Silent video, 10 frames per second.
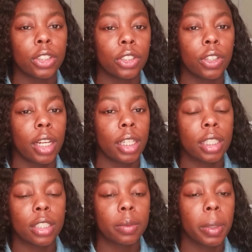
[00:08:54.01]
try to get the
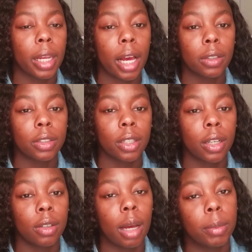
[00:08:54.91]
smell out,
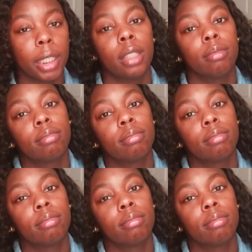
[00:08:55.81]
so, I mean,